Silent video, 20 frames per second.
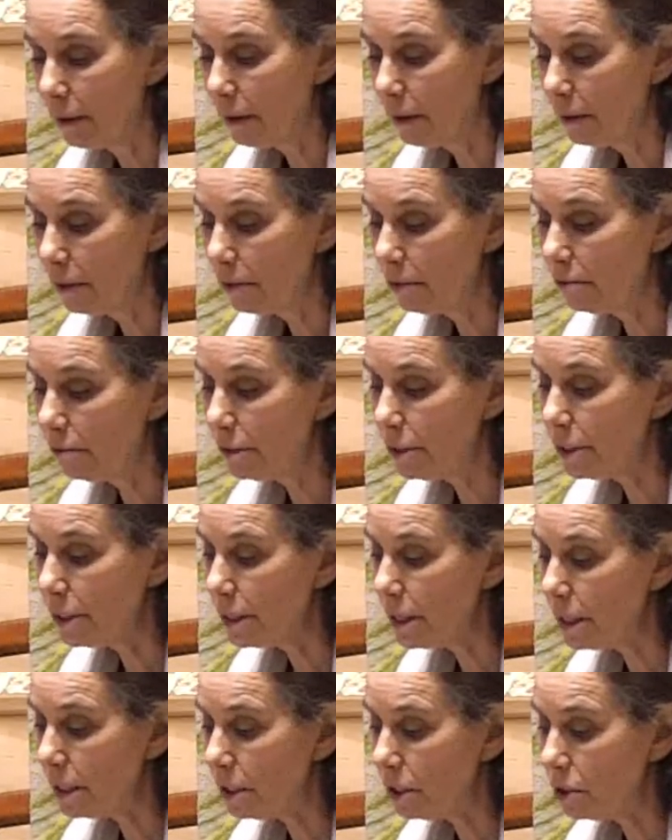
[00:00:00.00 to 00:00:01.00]
to
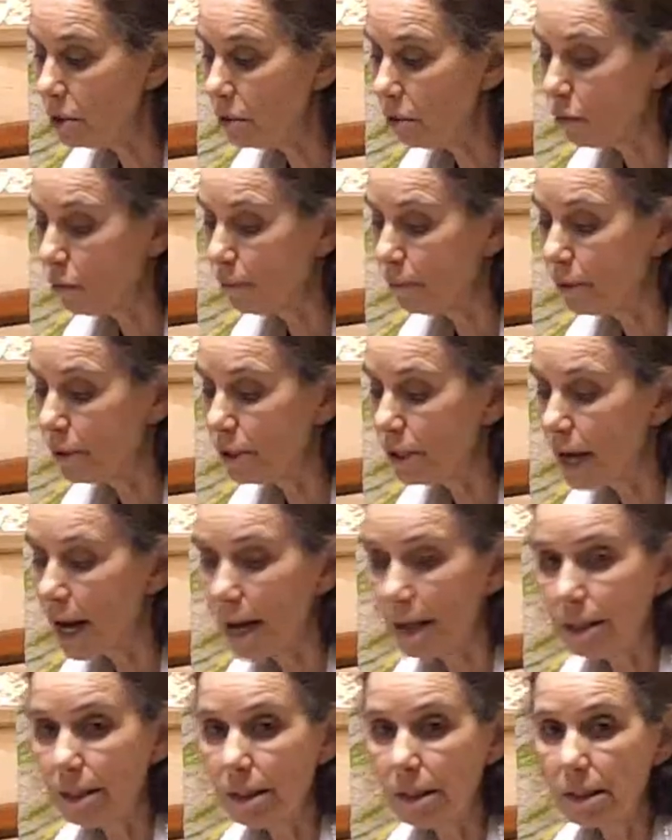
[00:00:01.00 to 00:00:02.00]
resist or
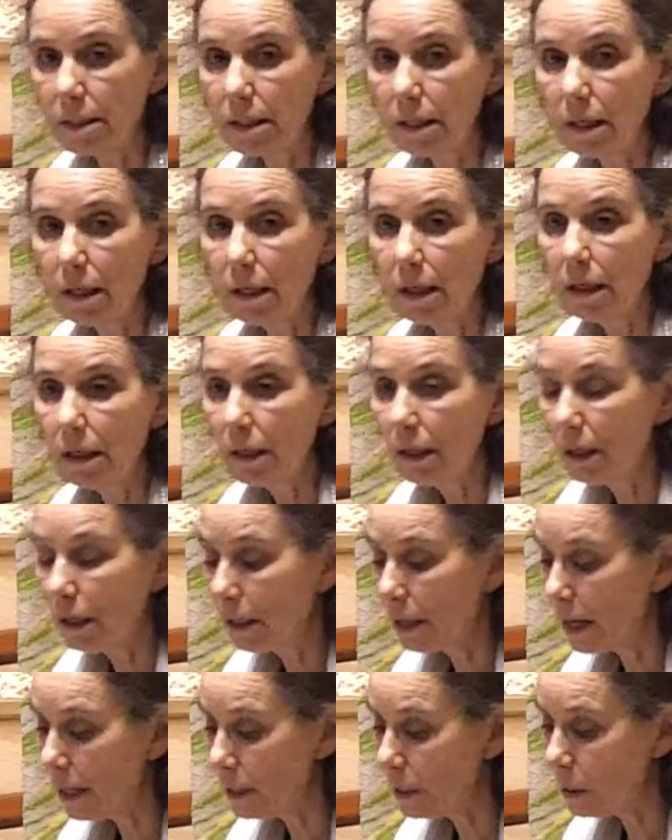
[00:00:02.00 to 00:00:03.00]
protest
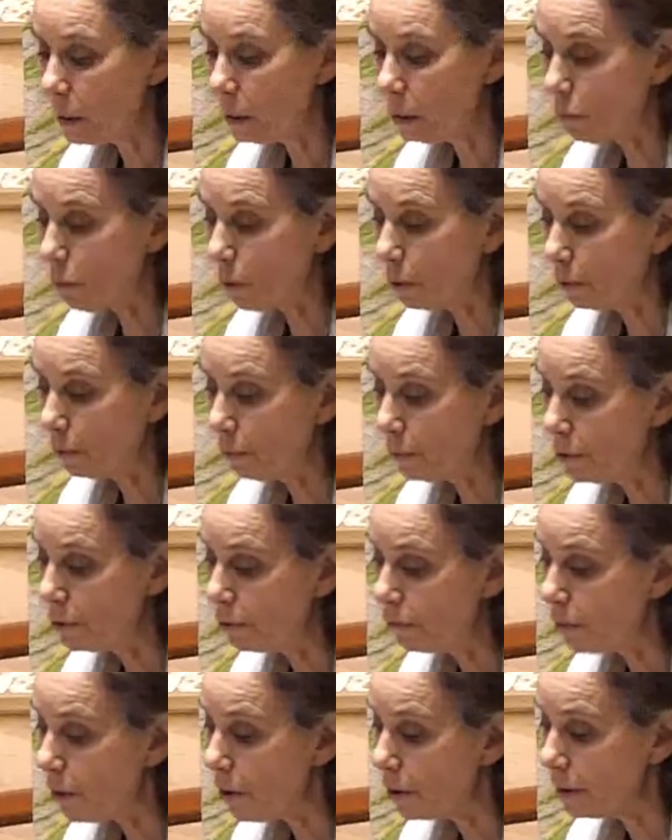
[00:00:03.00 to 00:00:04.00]
against what
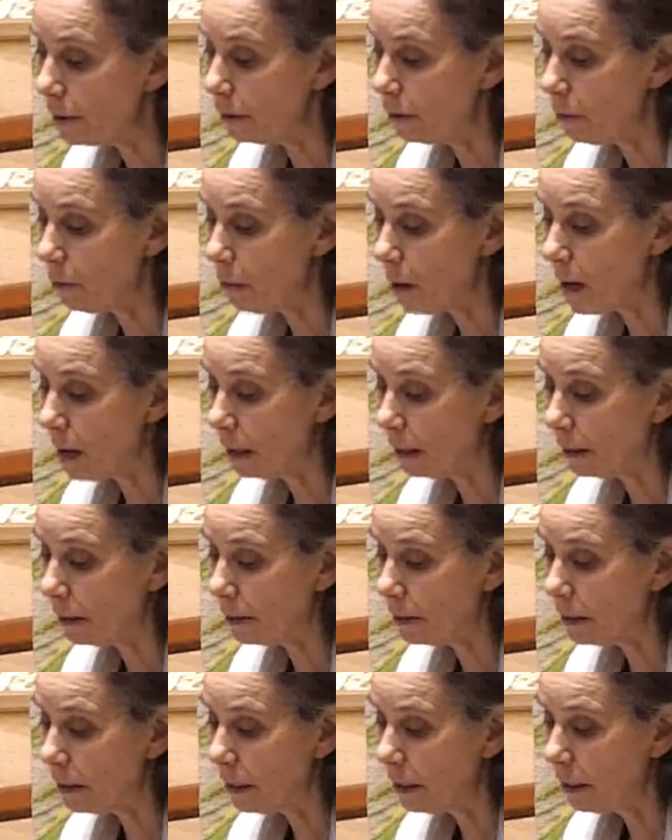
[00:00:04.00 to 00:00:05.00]
was wrong in the
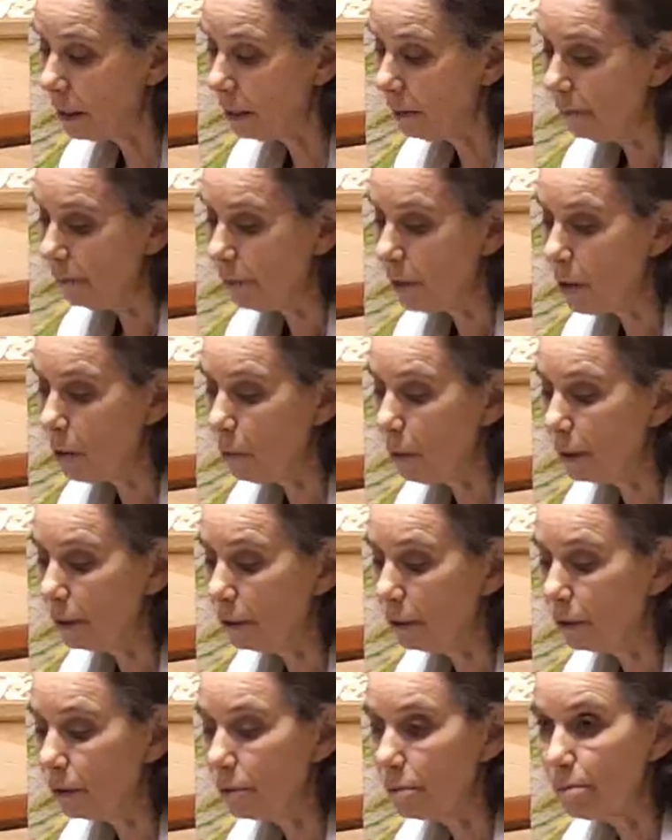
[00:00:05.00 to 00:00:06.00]
world. No one
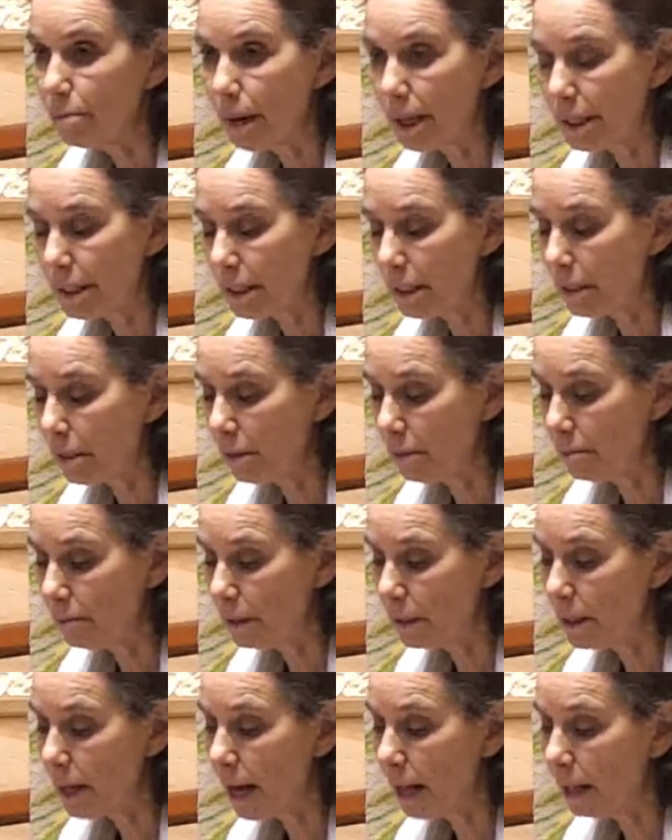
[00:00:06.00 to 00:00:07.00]
could muster
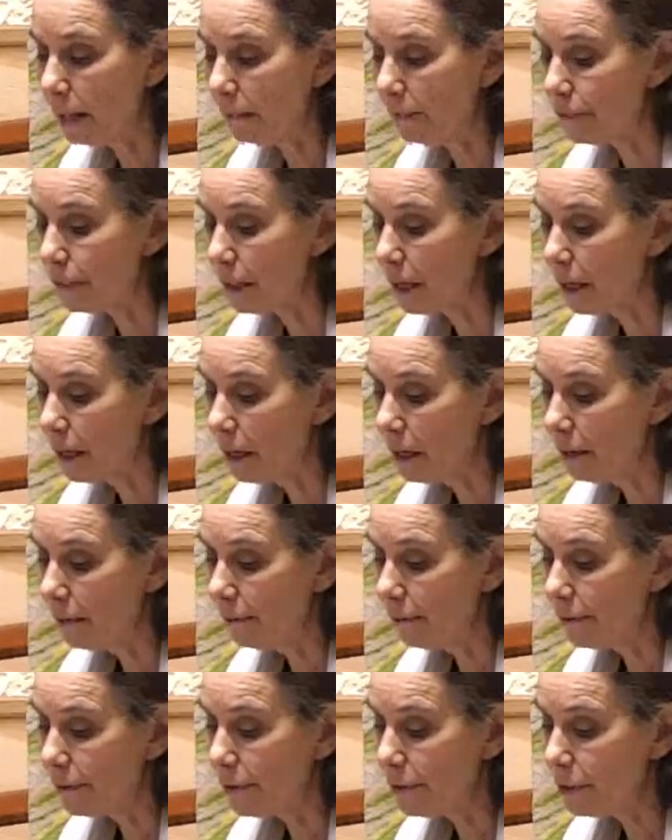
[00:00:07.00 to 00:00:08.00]
themselves
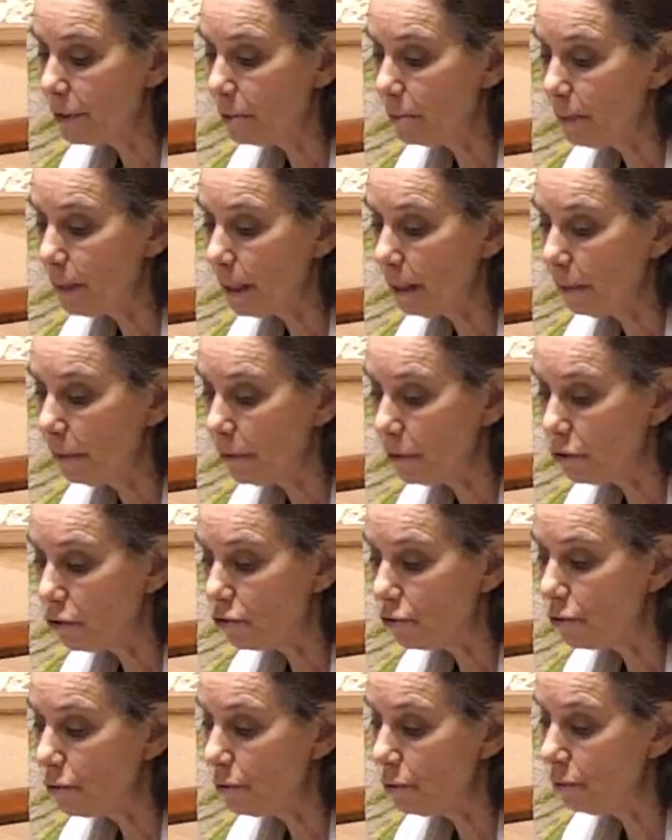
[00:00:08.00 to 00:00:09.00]
to speak the
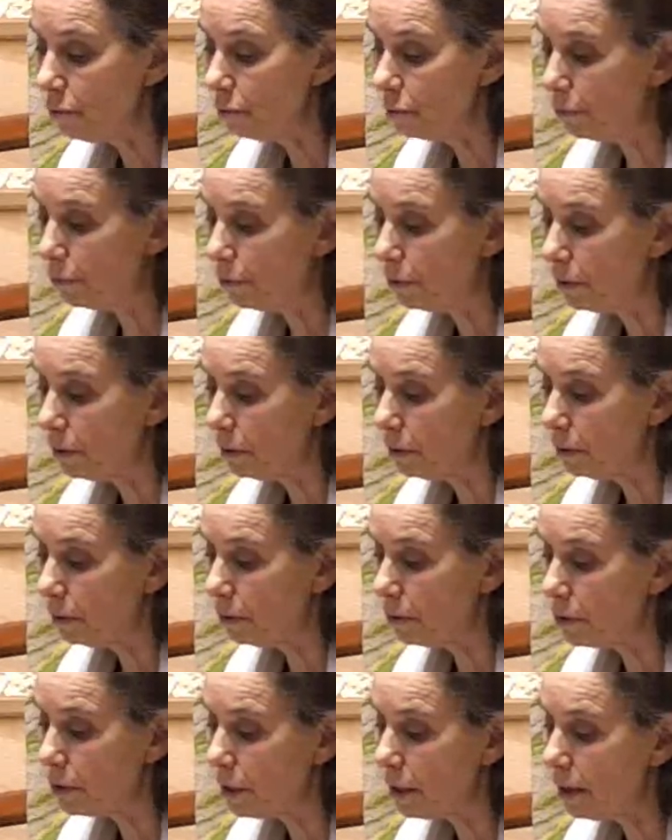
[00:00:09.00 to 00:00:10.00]
truth
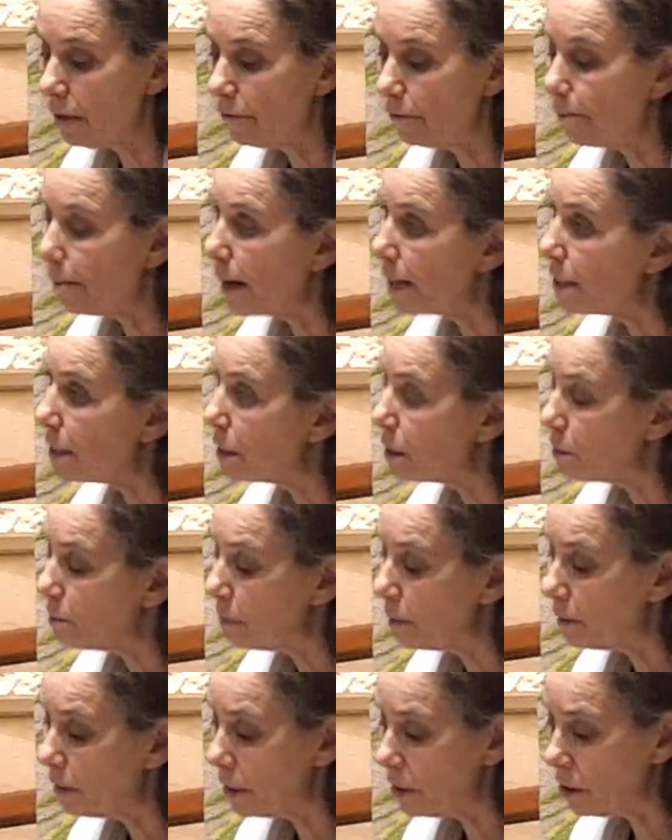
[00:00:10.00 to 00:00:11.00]
or to live by
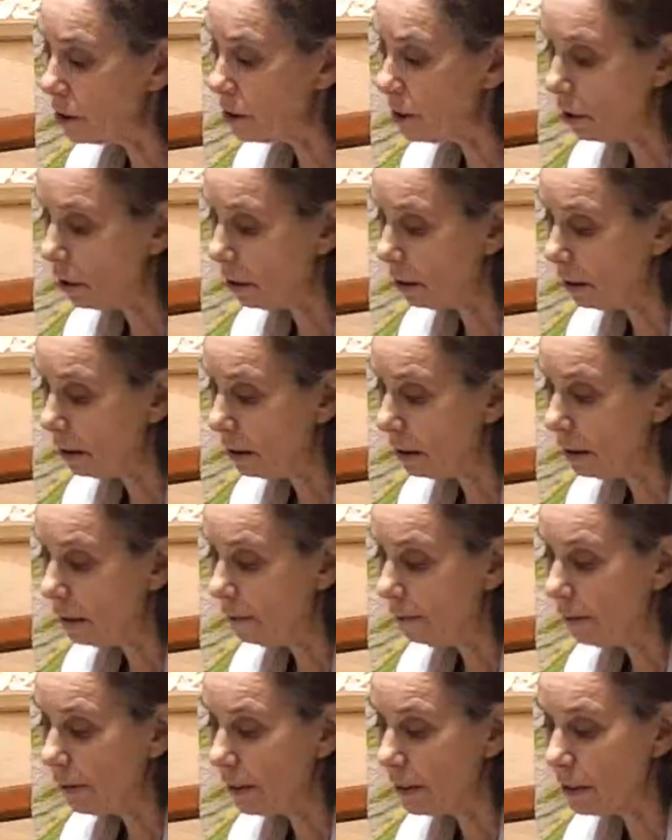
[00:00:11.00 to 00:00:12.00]
spiritual
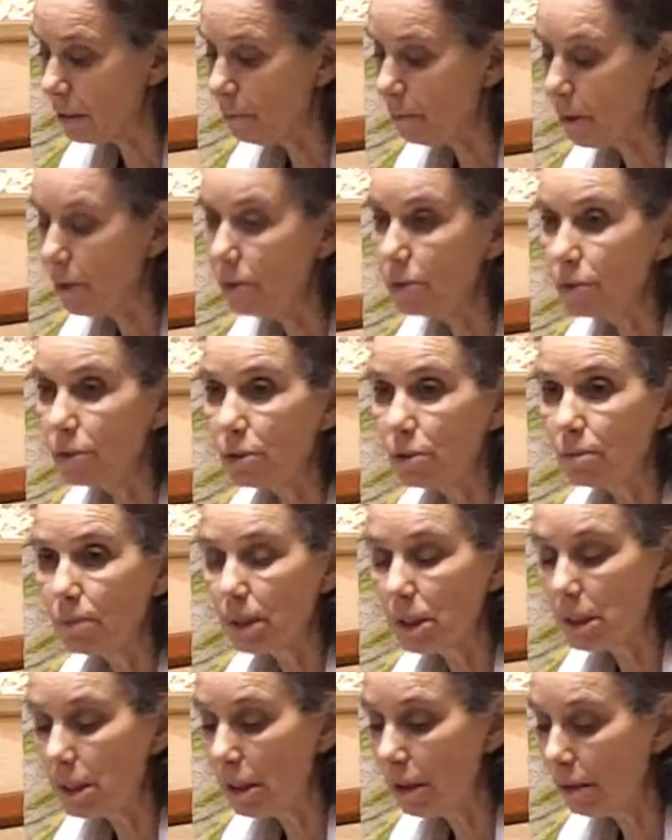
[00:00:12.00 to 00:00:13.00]
as opposed to
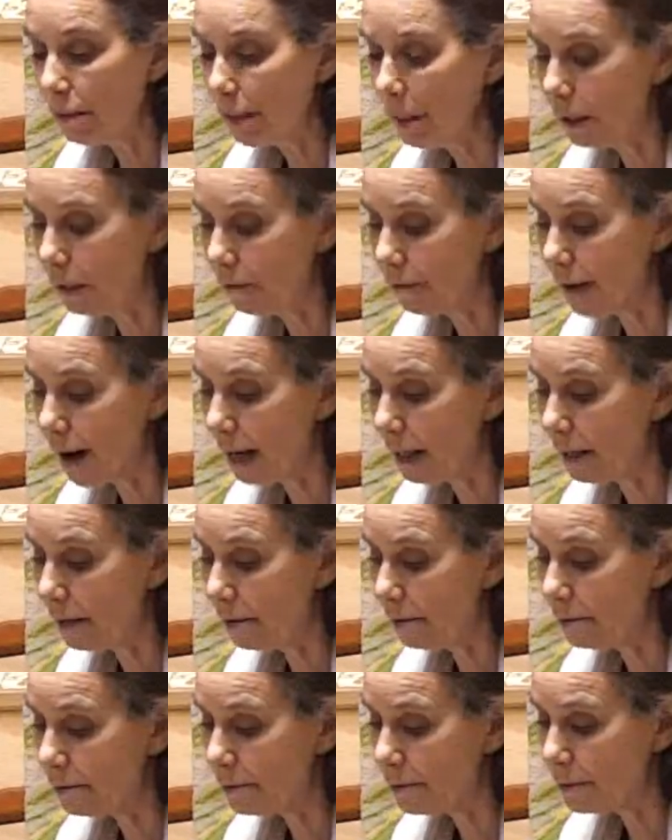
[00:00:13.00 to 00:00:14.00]
material
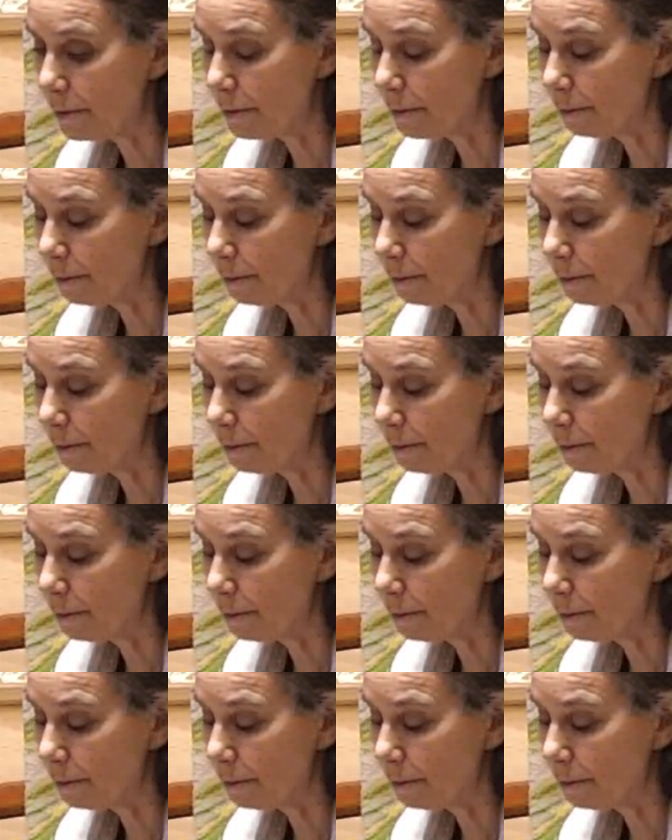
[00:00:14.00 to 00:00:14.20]
values.